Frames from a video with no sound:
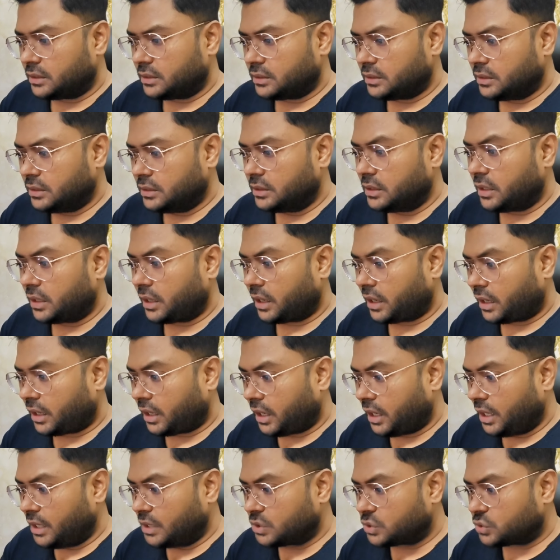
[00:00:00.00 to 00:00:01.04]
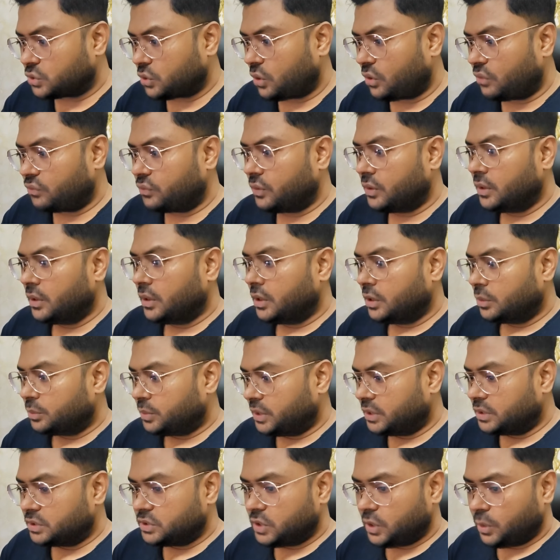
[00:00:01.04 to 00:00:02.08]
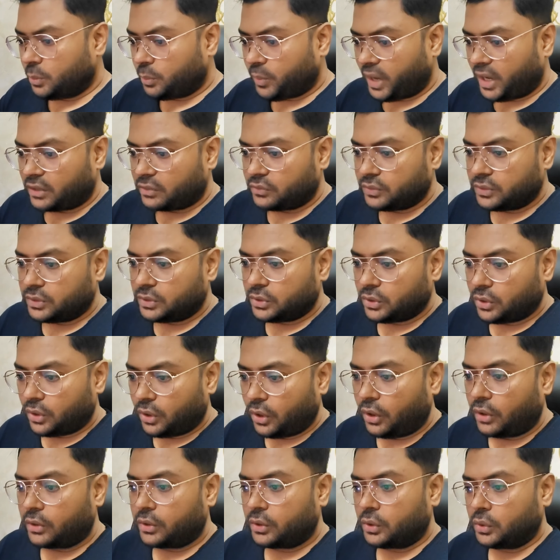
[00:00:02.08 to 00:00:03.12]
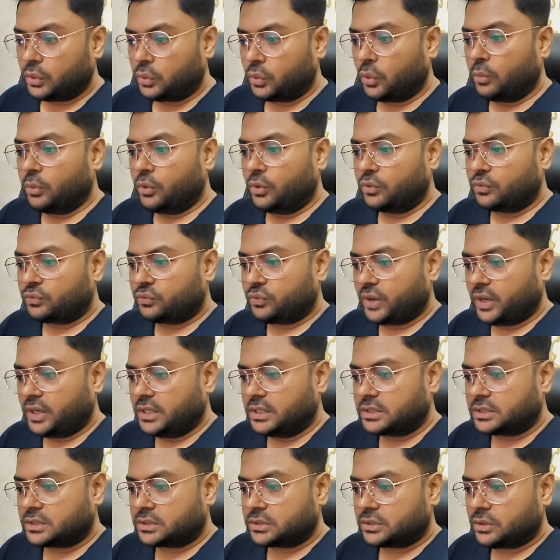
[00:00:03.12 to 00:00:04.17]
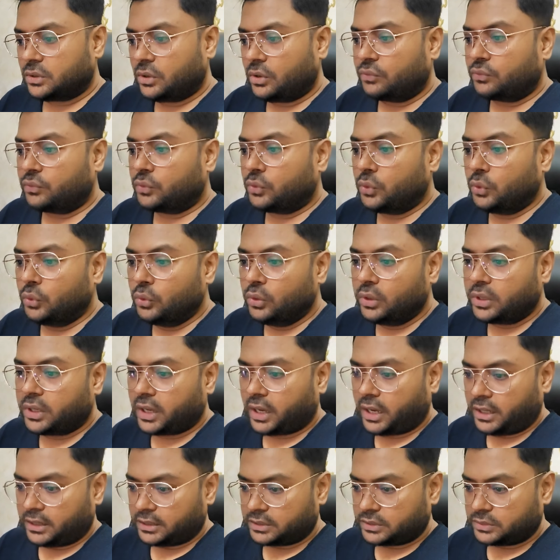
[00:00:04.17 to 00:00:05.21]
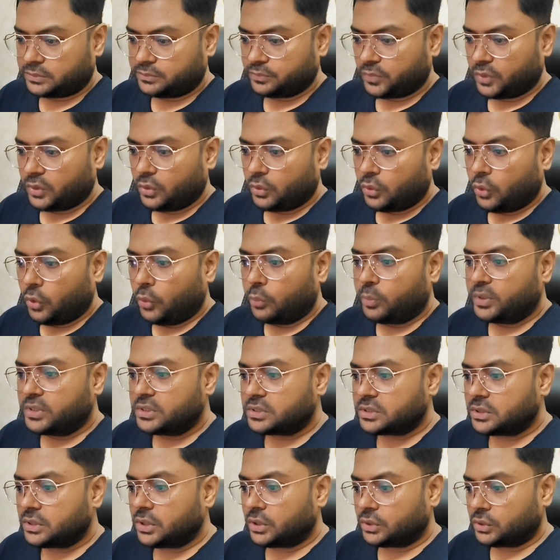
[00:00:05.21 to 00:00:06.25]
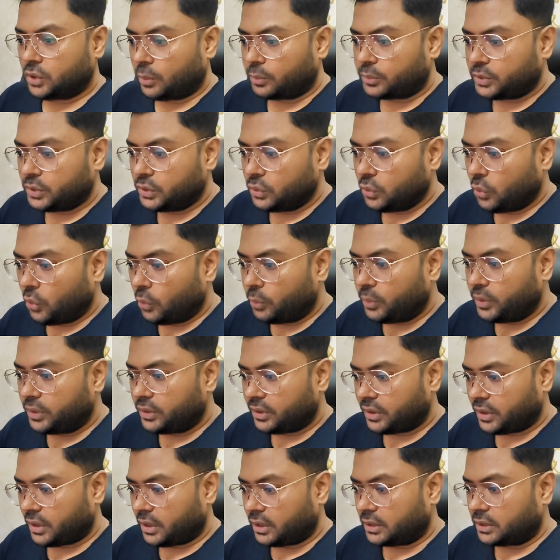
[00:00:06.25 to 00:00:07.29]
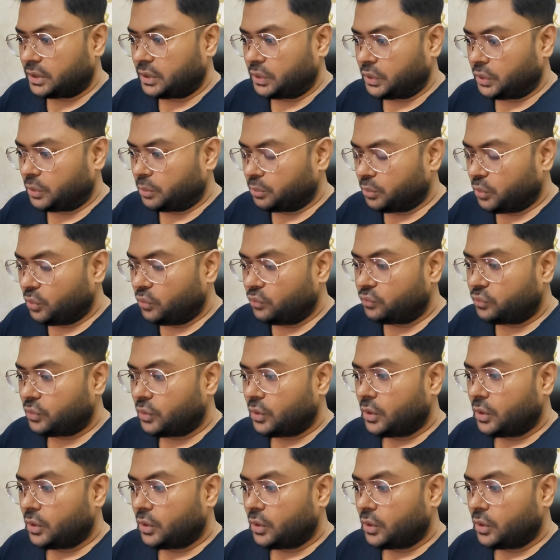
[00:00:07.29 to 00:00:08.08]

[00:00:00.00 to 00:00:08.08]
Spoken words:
in the case of Pudgy, Penguin or robot face of Cool Cats. OpenSea adopting OpenRarity remove